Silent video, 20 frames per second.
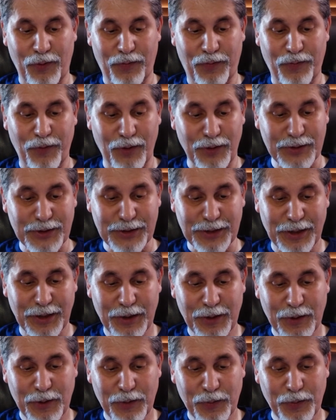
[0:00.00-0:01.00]
First,
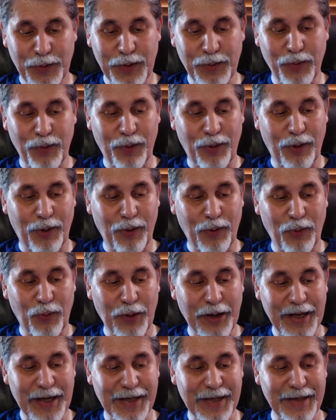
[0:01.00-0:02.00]
we were
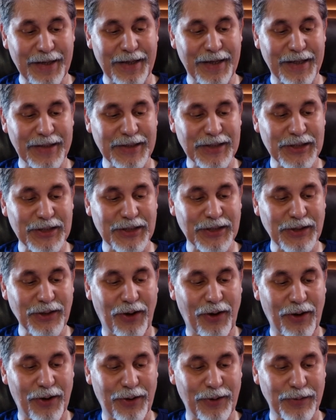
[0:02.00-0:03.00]
awakened and
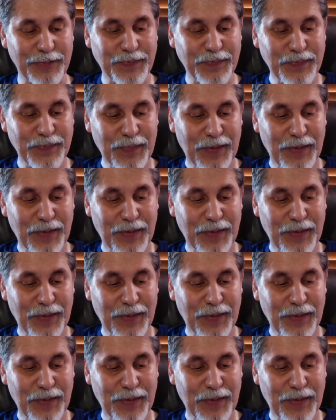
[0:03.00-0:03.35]
startled.